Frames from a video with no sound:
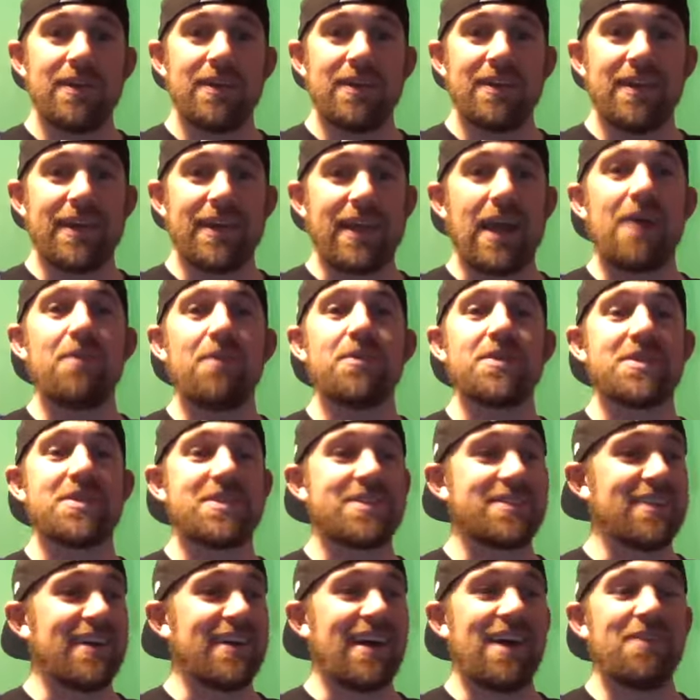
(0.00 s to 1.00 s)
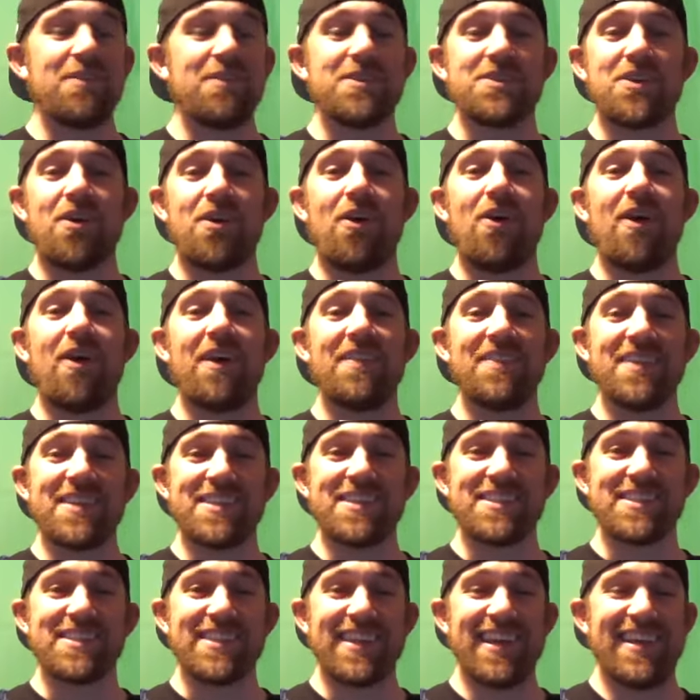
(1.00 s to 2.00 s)
Like I was I was on
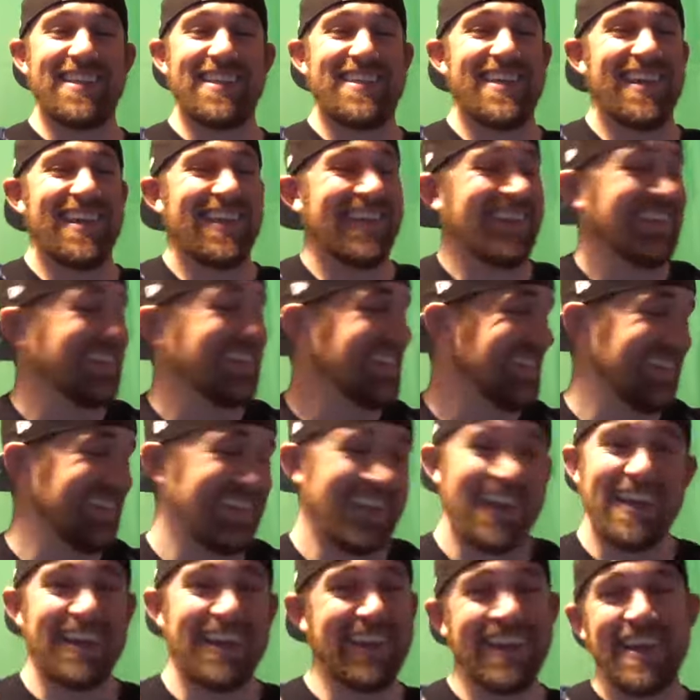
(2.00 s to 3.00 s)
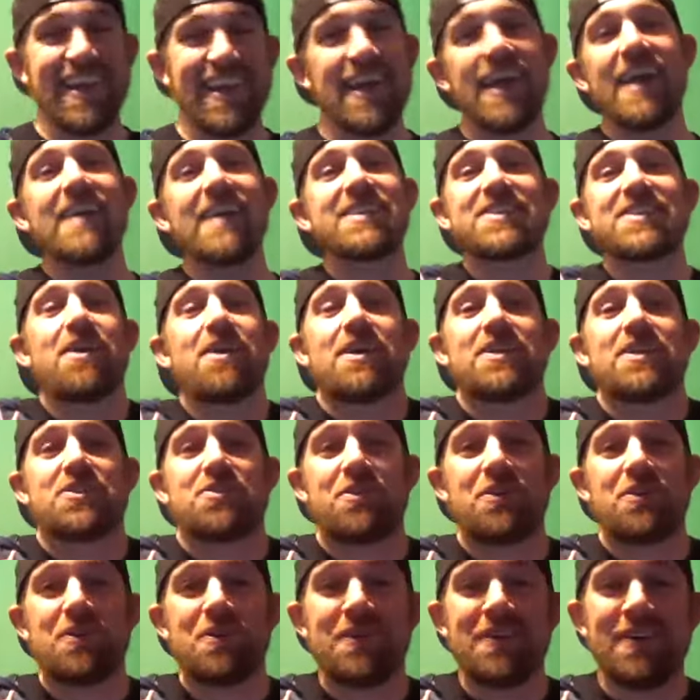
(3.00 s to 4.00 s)
this thing. It's not
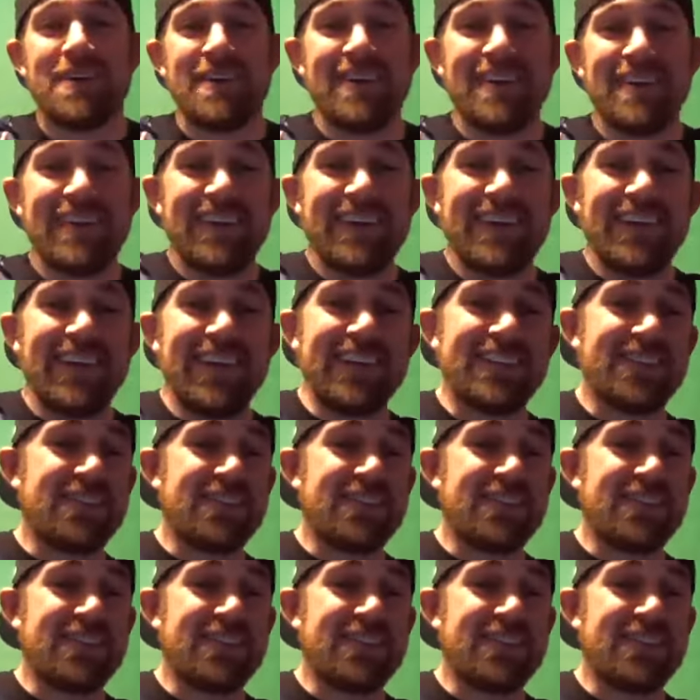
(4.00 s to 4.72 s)
true. It's